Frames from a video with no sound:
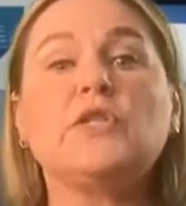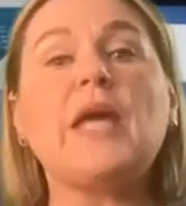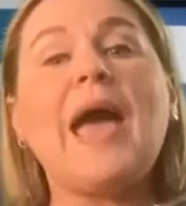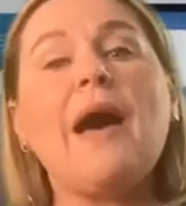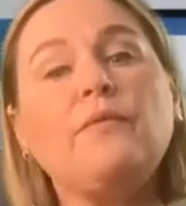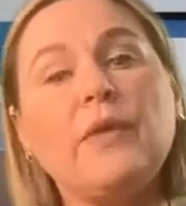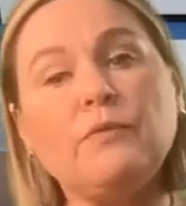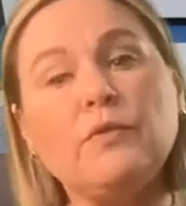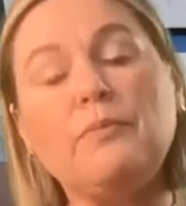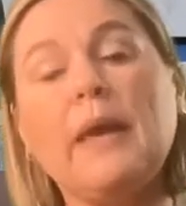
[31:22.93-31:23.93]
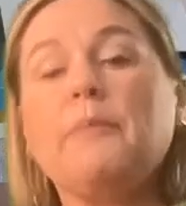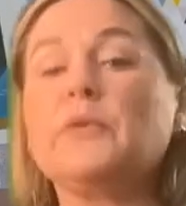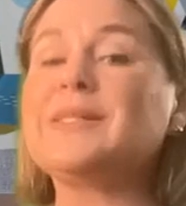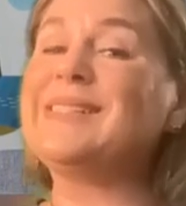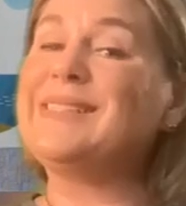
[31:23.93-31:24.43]
to have them to be able
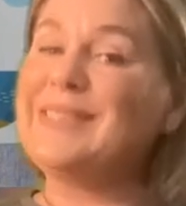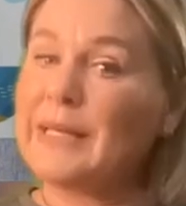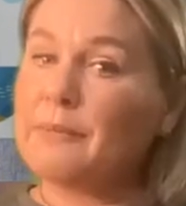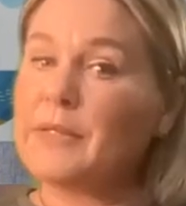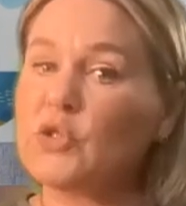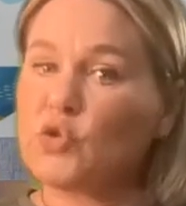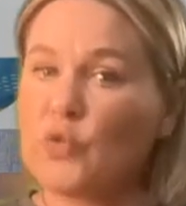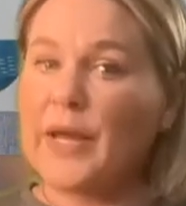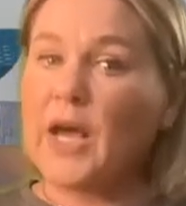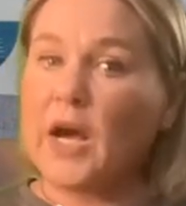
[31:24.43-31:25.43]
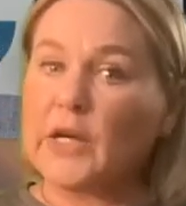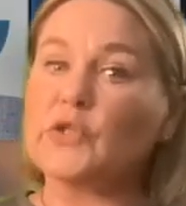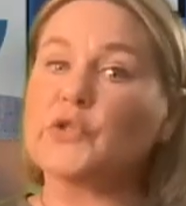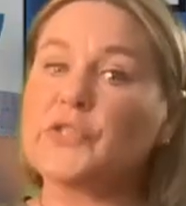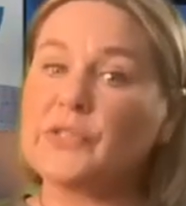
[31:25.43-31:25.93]
to demonstrate
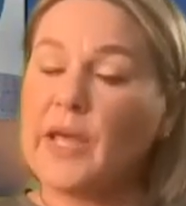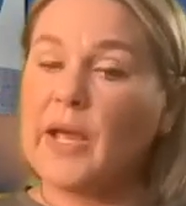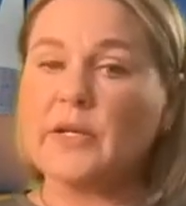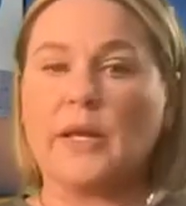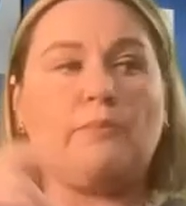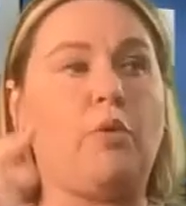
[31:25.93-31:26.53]
understanding,